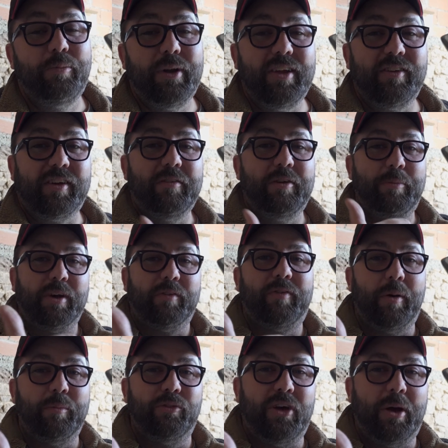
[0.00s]
Please give it a big
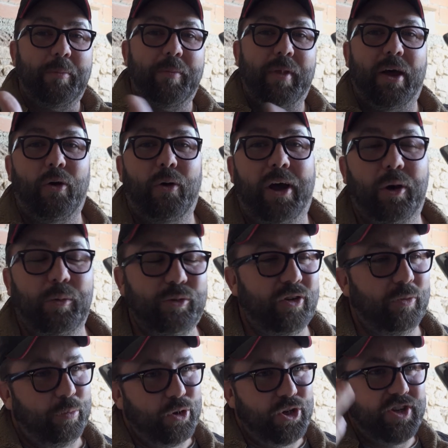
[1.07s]
thumbs up, that all helps,
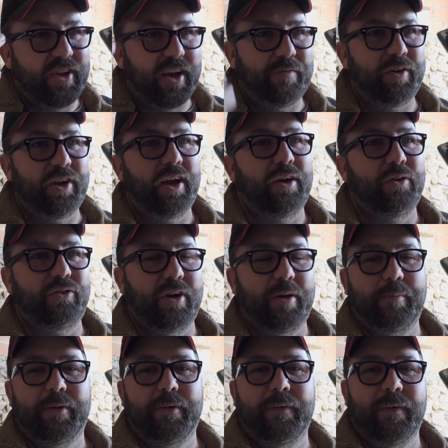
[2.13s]
it pushes our videos
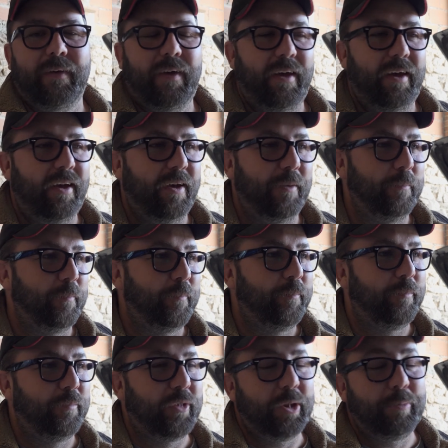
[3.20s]
up. The
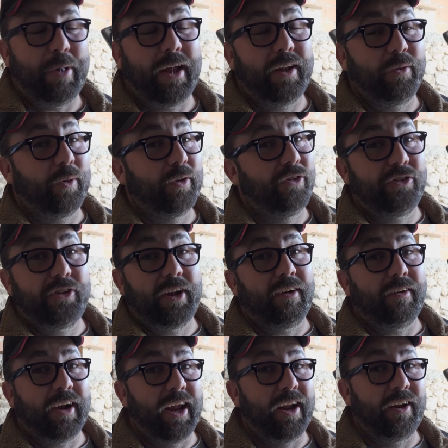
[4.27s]
Panda ones still
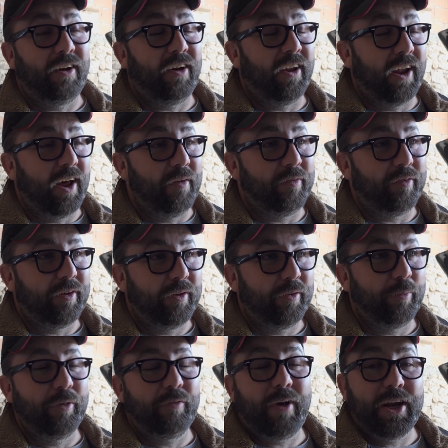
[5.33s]
aren't getting a lot of love.
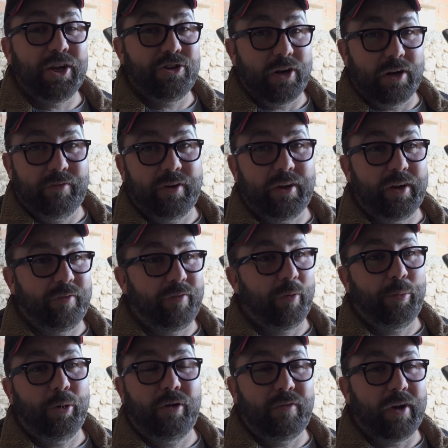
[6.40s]
The Range Rover, if I
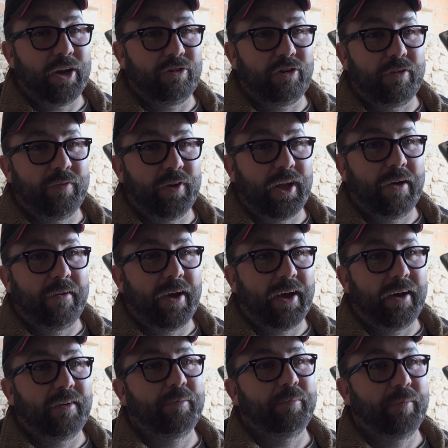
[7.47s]
put a Range Rover video
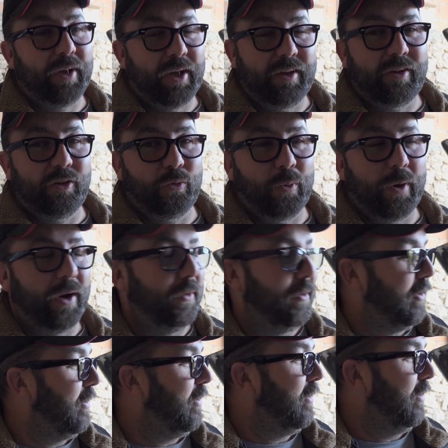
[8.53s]
out, it does
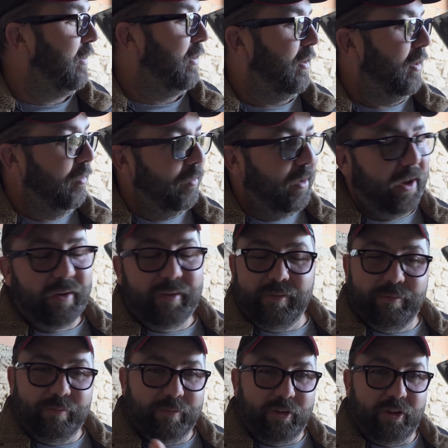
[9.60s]
well. But
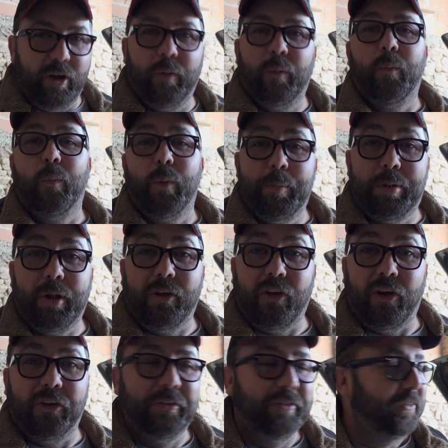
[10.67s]
still, we plod
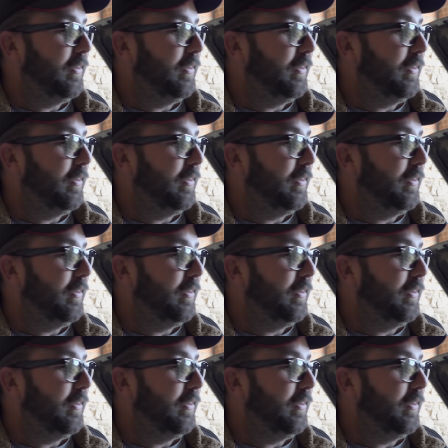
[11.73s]
on.